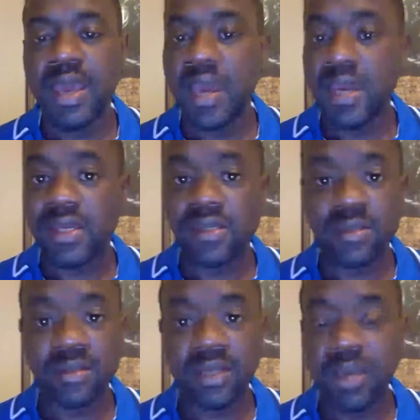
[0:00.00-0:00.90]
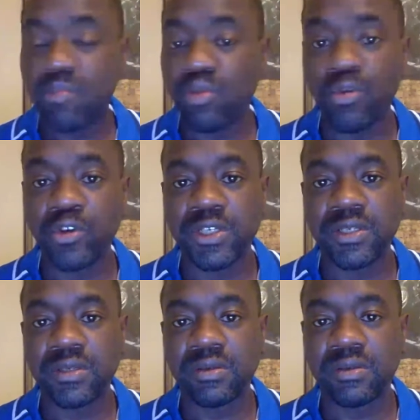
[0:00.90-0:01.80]
and get
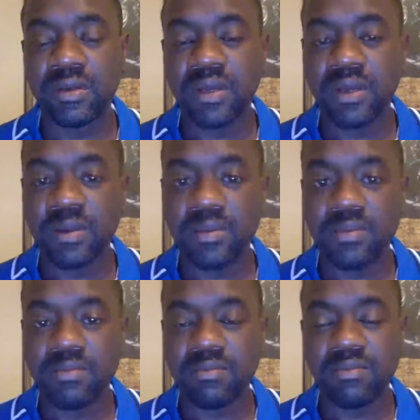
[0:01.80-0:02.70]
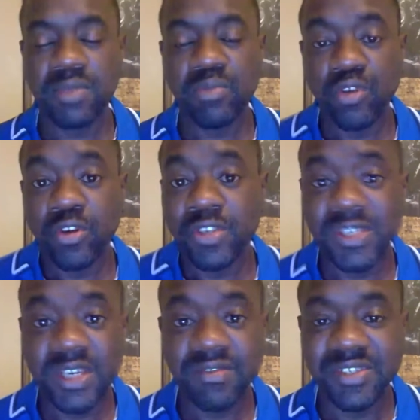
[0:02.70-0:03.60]
promoting the products and
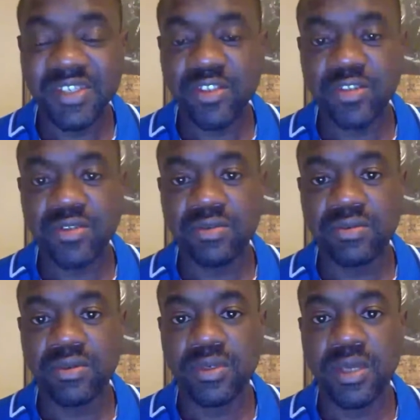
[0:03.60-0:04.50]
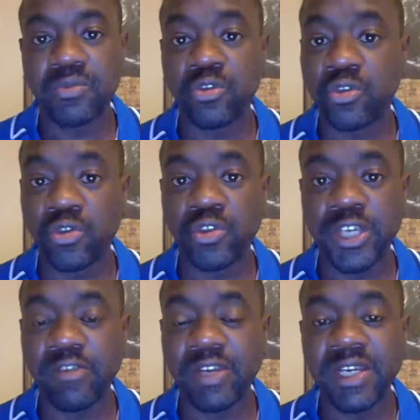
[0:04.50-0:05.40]
services to
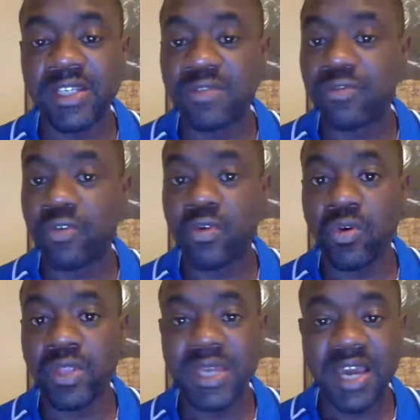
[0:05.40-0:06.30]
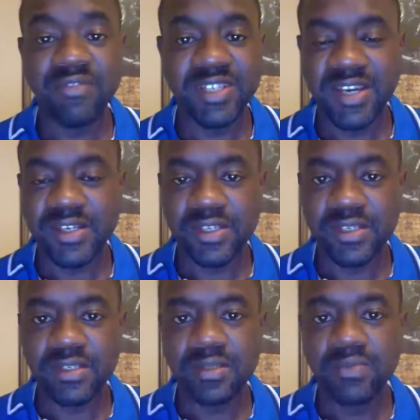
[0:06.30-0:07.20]
generate leads for the
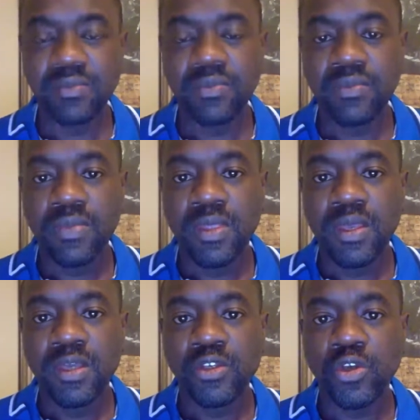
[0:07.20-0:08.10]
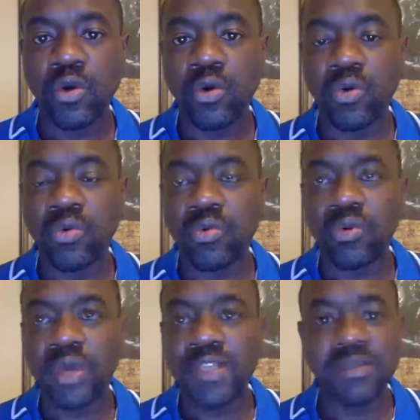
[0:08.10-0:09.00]
advertisers. So,
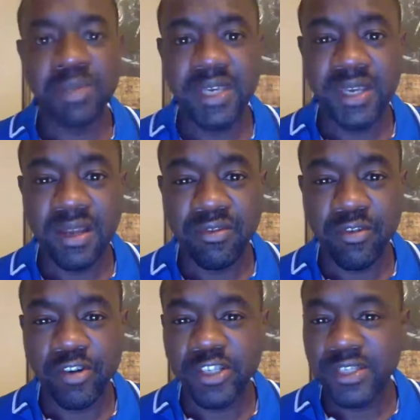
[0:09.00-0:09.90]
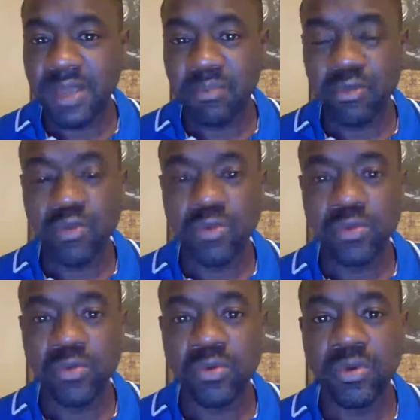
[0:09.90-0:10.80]
as a beginner, for
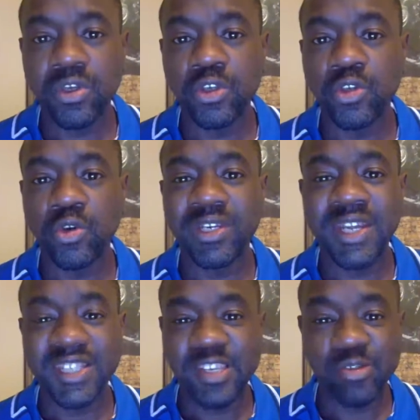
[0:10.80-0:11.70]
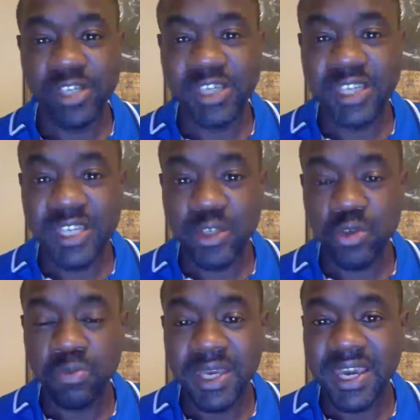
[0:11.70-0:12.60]
example, you don't necessarily need
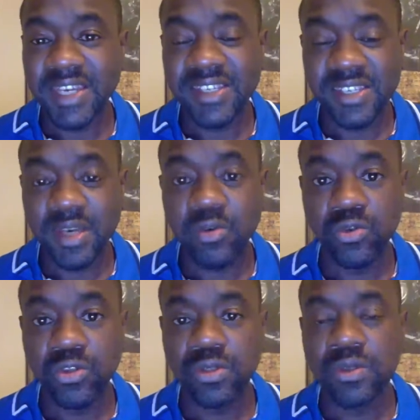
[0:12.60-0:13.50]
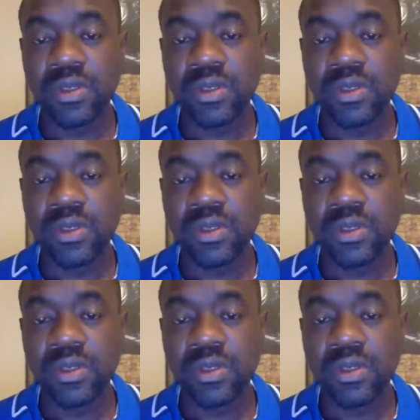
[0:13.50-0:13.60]
to make any sales